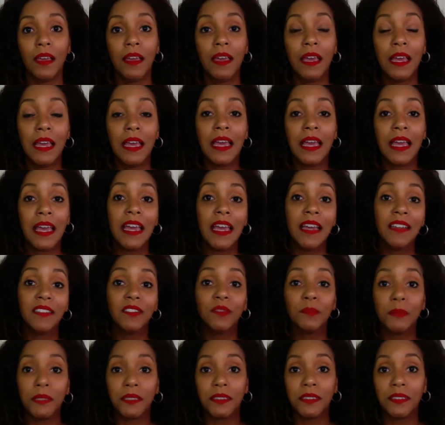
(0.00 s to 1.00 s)
his
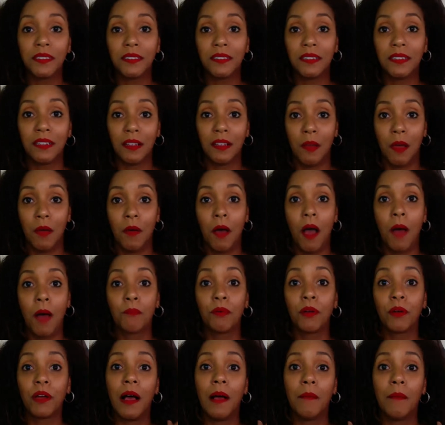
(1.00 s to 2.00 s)
business
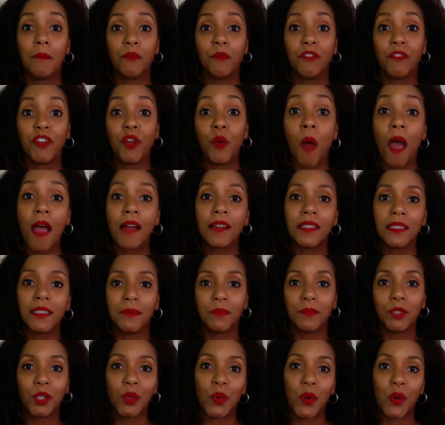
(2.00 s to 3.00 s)
requires him to
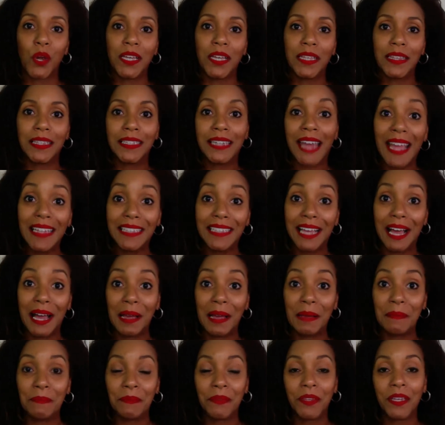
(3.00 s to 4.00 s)
work in the daytime,
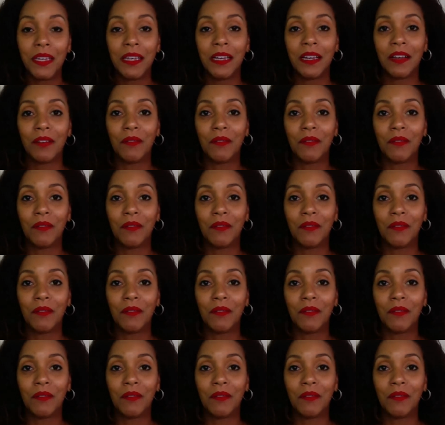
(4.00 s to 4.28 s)
right?